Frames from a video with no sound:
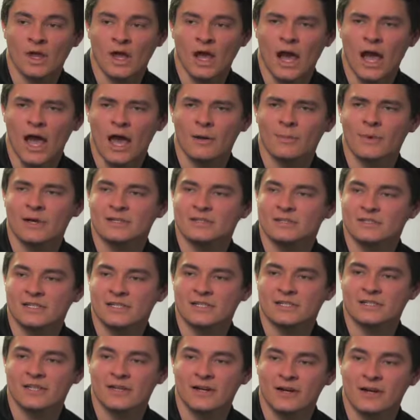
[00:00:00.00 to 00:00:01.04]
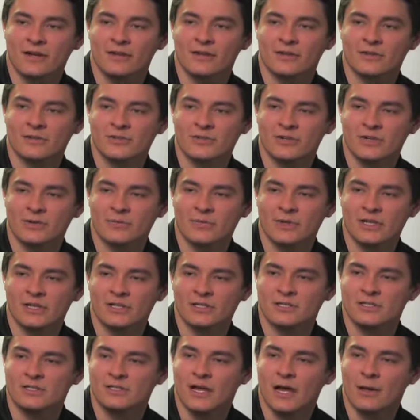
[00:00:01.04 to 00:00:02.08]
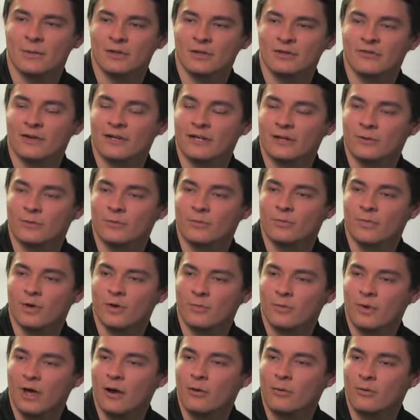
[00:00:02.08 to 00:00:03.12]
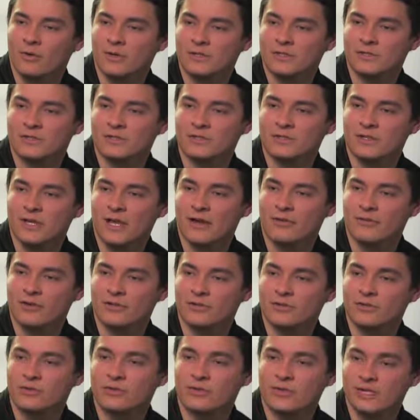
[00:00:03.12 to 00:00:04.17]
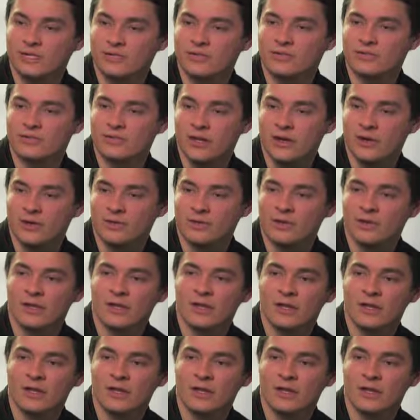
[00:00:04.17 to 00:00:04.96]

I had about 6 Theraclear treatments. I believe I did them about once every 2 weeks or so.